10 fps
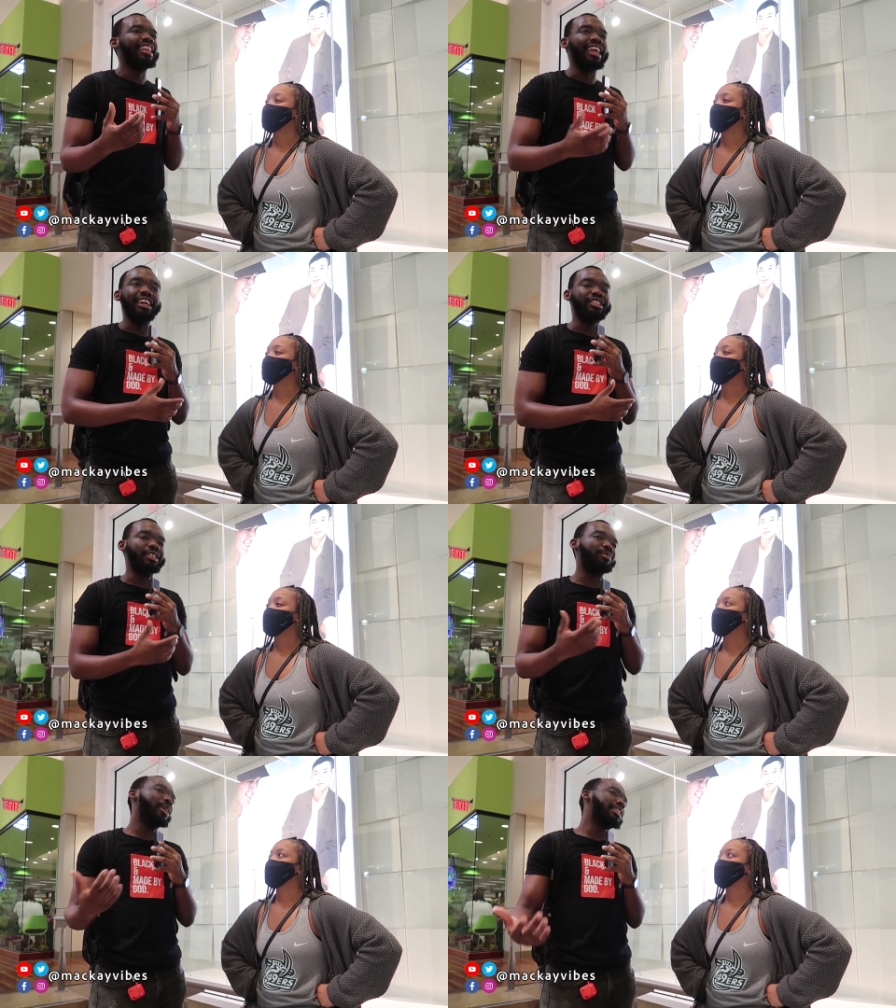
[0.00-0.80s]
that's
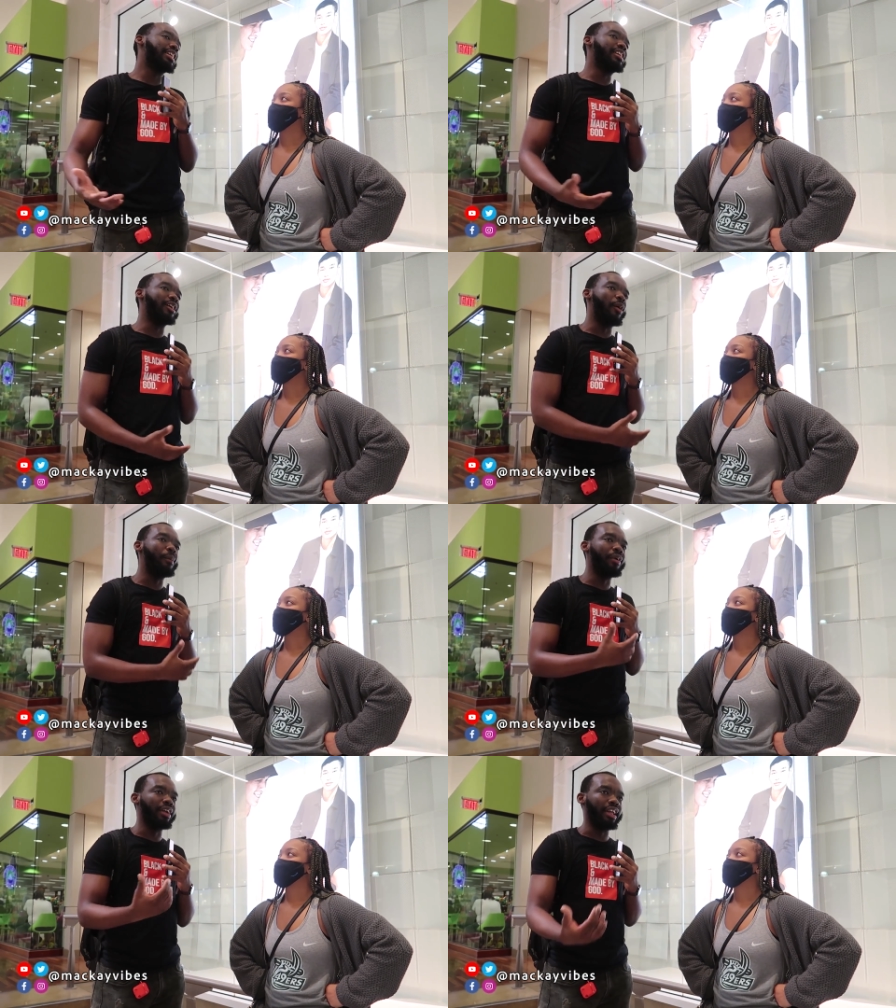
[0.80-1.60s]
just basically the whole
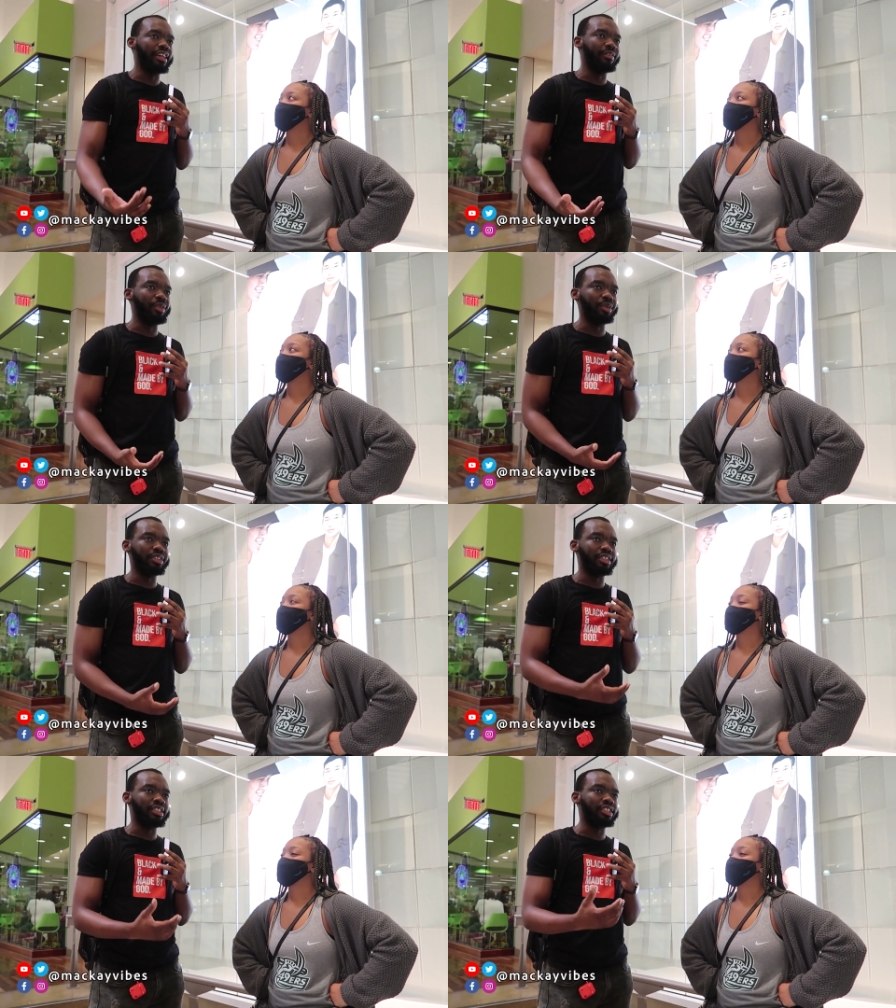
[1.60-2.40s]
point of the interview
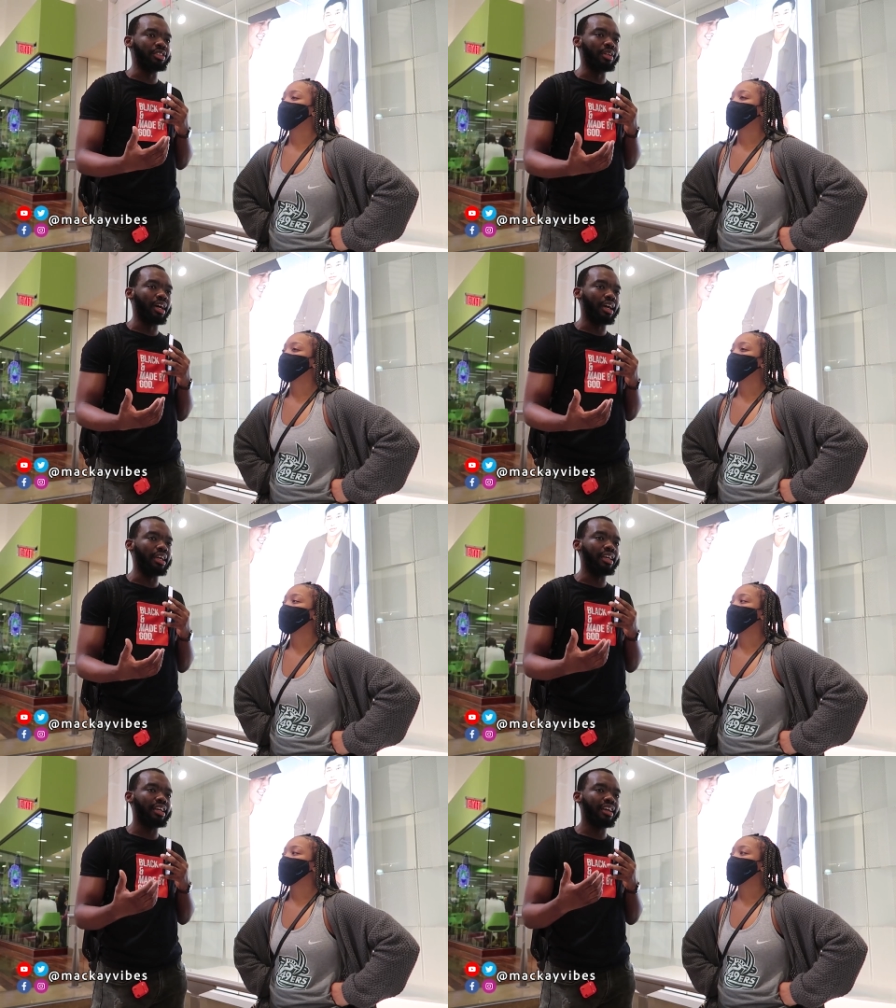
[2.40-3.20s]
is just to
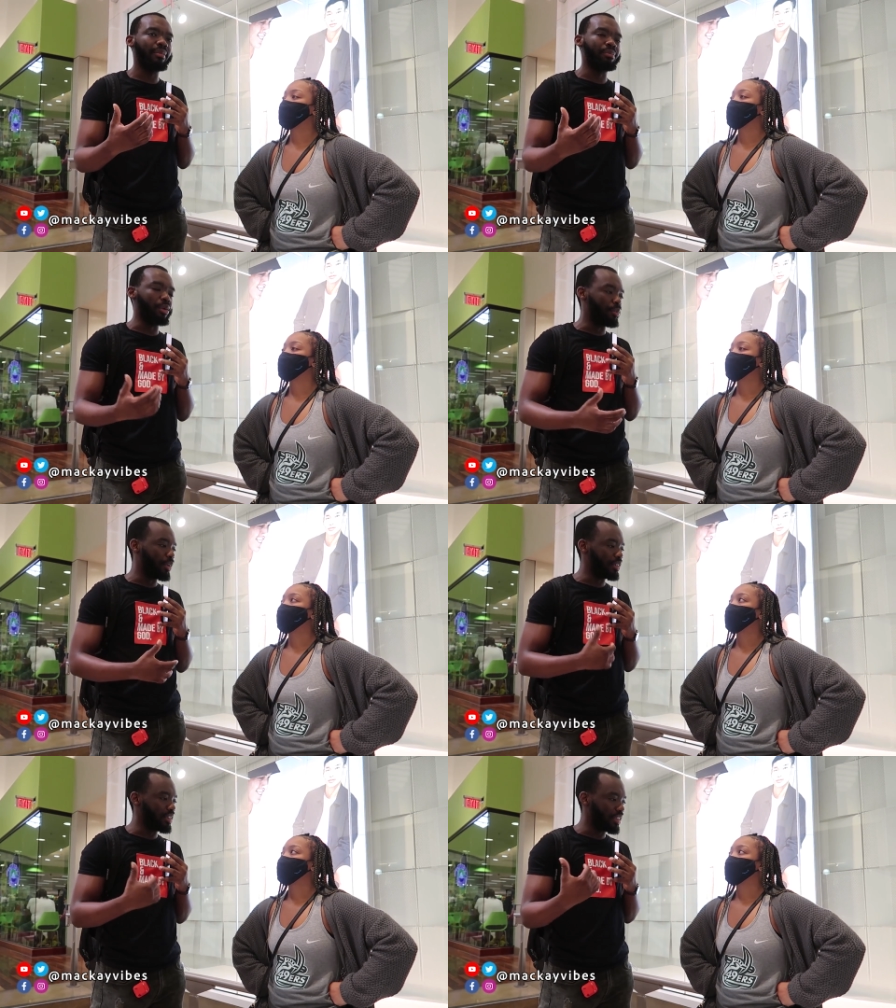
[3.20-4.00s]
like
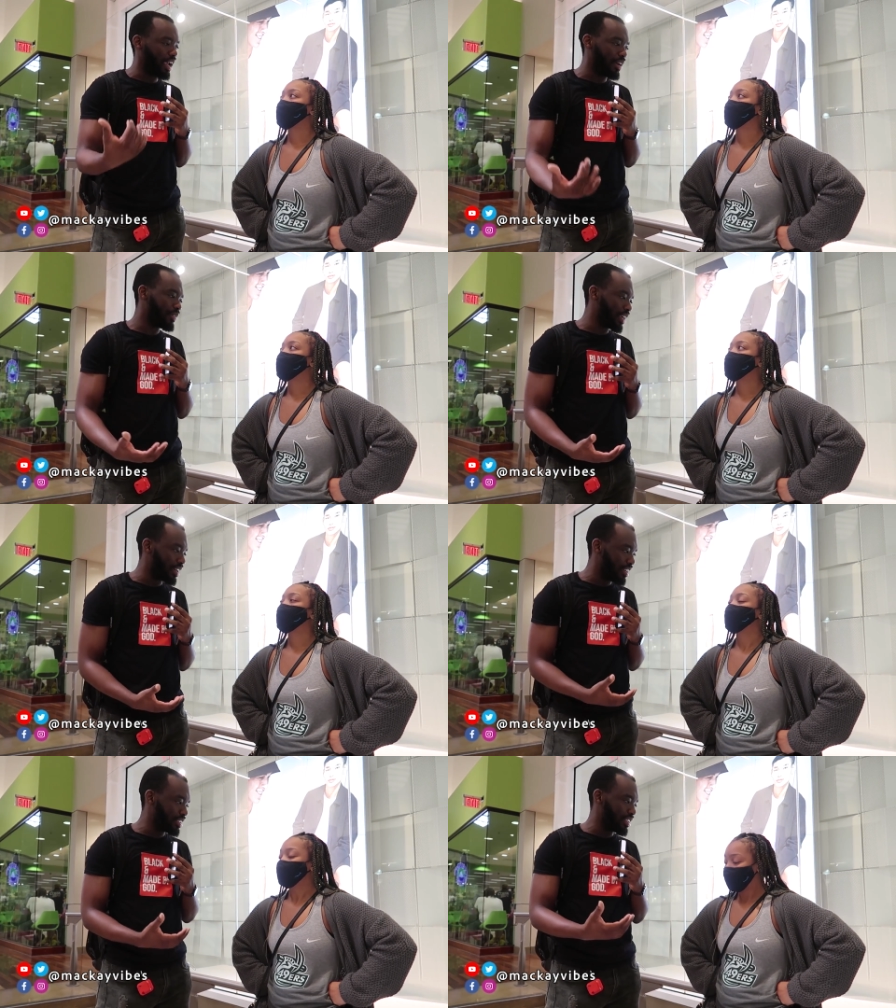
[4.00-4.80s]
promote the African
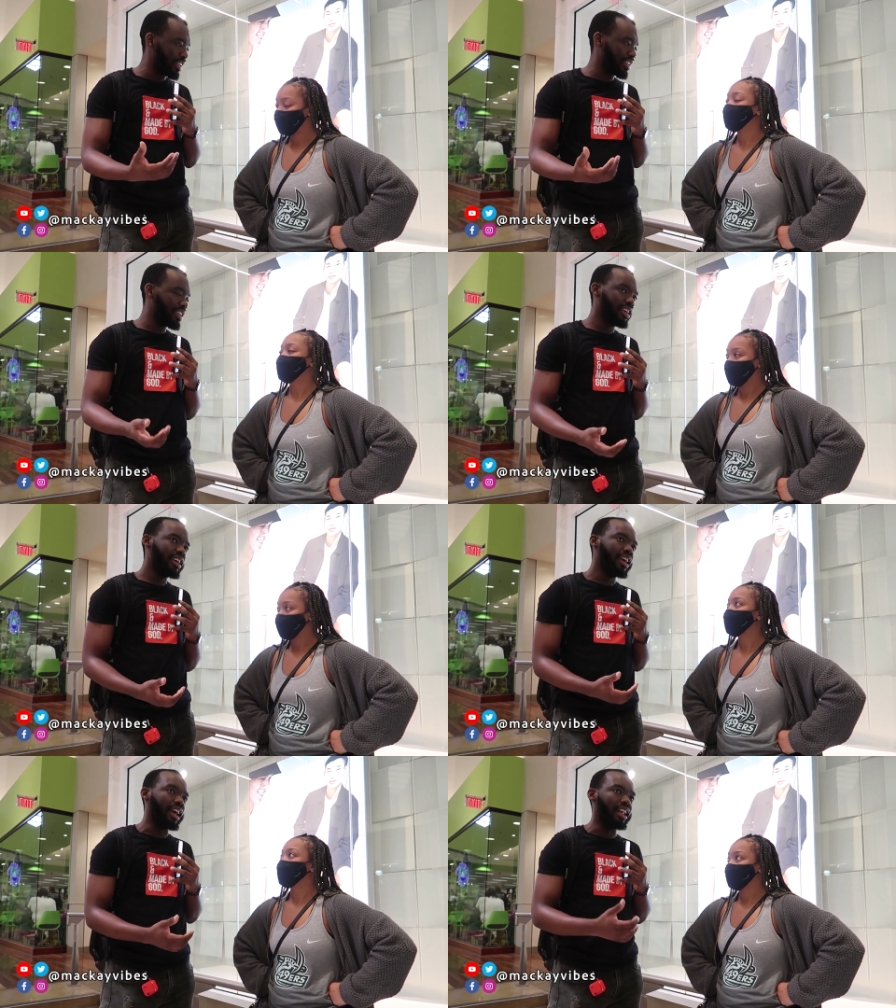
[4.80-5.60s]
continent
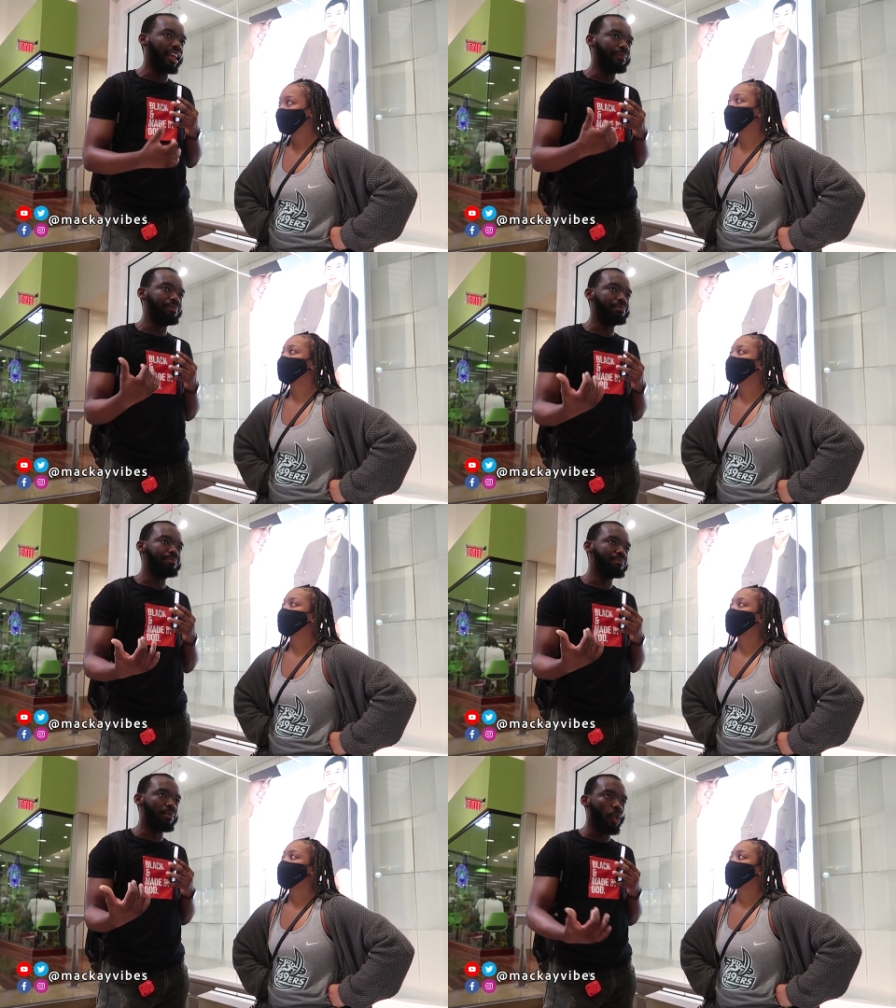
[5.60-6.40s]
and let
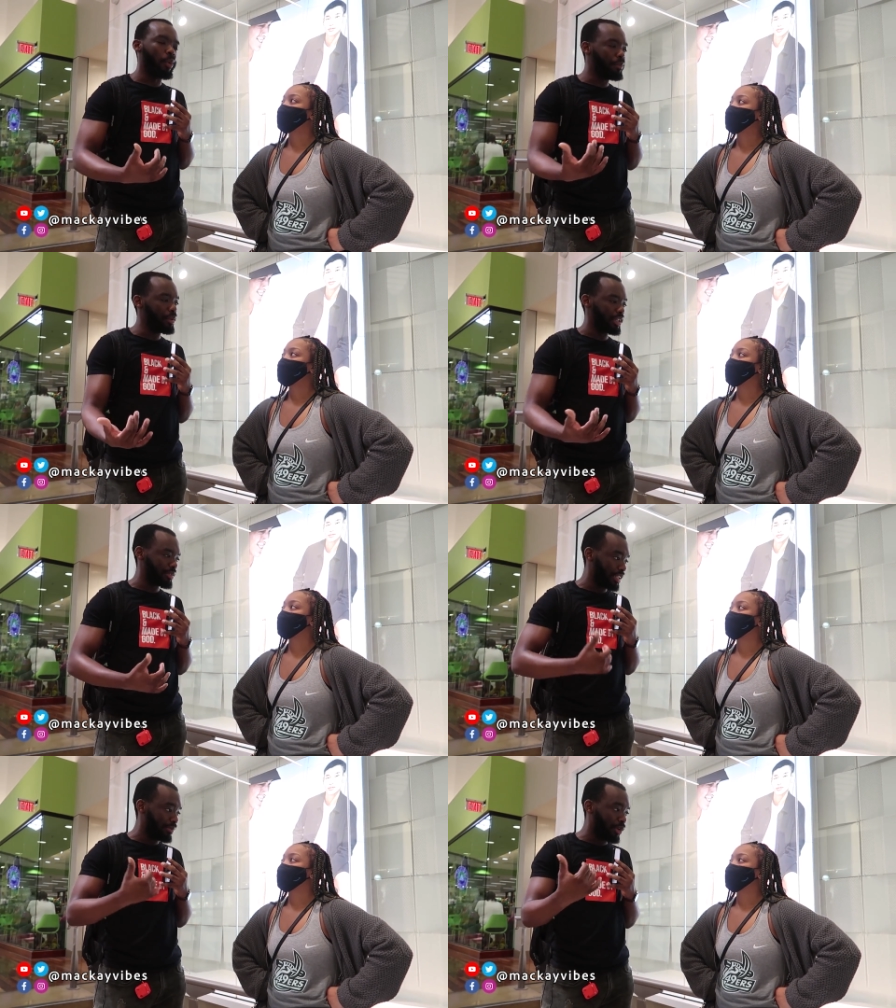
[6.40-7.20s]
more people,
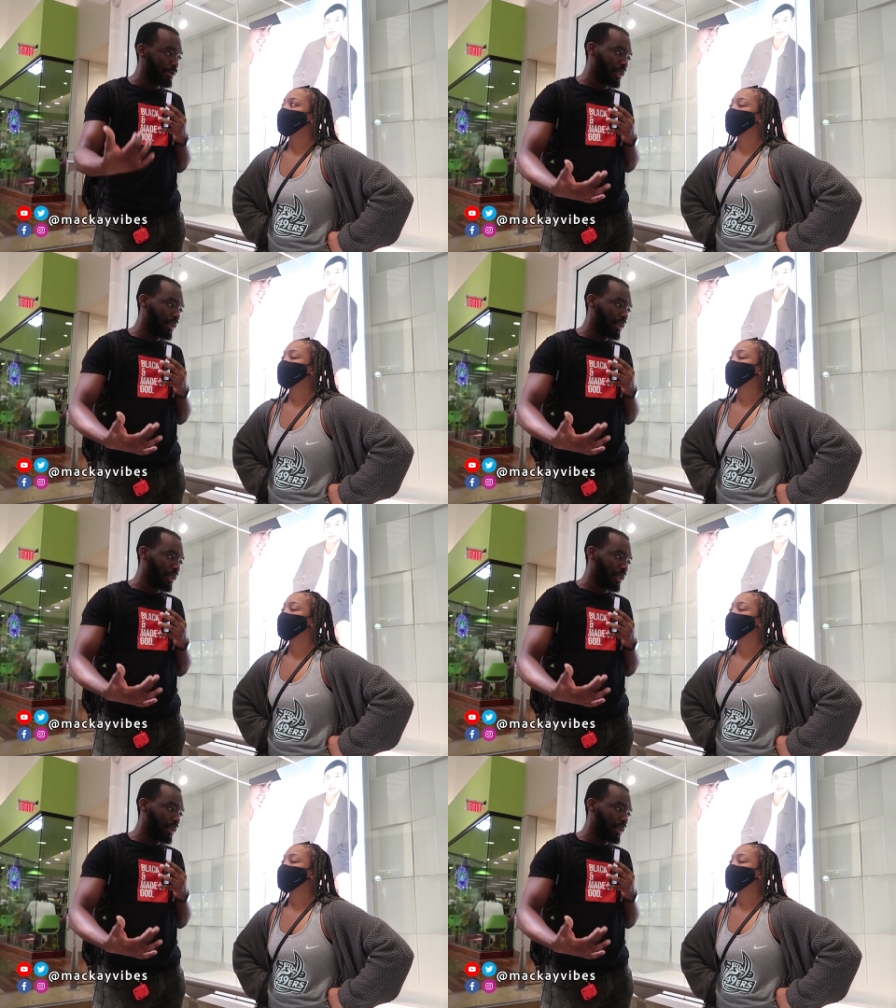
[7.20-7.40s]
especially more